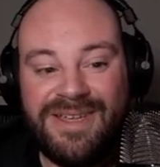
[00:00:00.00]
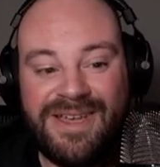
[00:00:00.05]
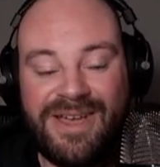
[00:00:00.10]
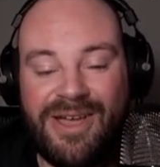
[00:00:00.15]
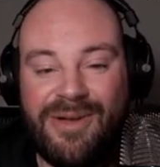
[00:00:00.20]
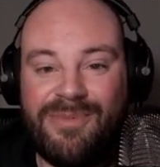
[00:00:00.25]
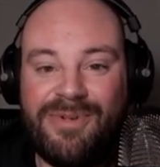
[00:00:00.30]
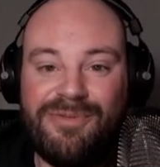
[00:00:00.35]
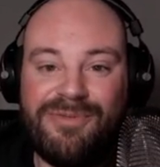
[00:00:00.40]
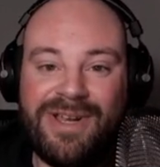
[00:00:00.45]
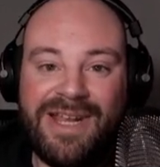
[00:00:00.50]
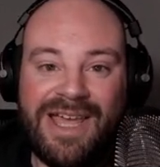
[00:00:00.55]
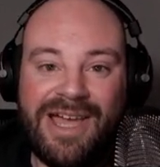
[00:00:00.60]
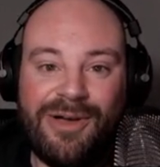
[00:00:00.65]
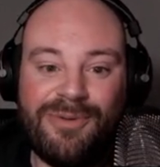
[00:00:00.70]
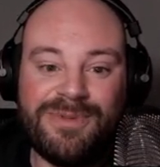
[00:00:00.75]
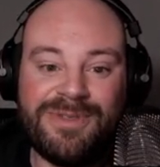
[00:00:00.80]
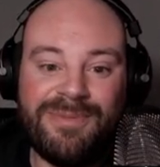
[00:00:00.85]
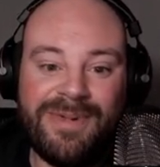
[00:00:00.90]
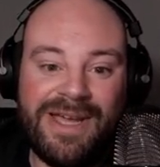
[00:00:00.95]
It really
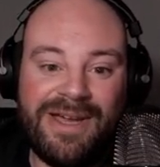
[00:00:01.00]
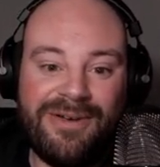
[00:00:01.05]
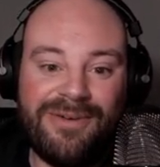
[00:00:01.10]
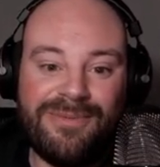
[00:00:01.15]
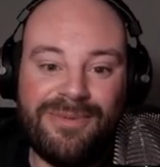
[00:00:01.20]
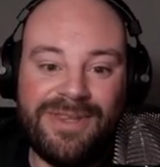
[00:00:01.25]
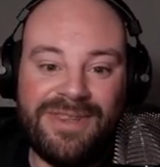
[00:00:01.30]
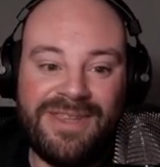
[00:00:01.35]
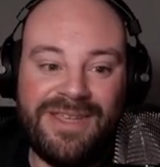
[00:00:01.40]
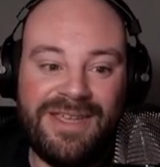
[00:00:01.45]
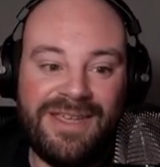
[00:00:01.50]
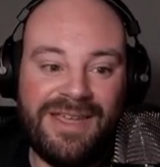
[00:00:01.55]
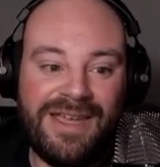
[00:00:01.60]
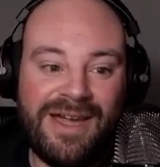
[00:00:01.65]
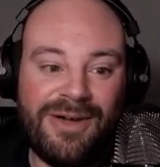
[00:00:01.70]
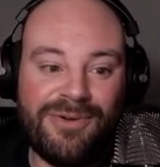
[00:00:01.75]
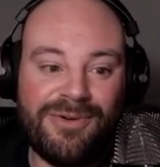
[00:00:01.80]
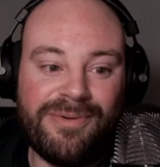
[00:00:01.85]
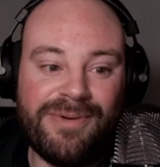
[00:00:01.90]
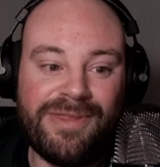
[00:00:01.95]
helps me out with the
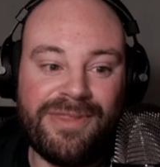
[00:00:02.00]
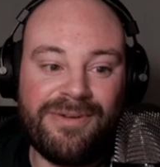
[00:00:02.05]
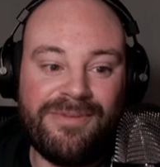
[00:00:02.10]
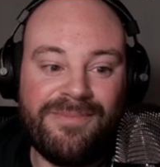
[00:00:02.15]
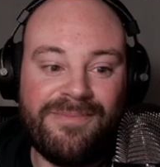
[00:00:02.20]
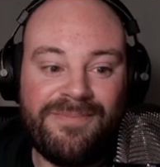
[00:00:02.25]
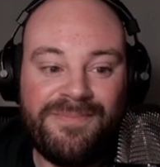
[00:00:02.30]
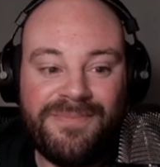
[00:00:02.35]
algorithm.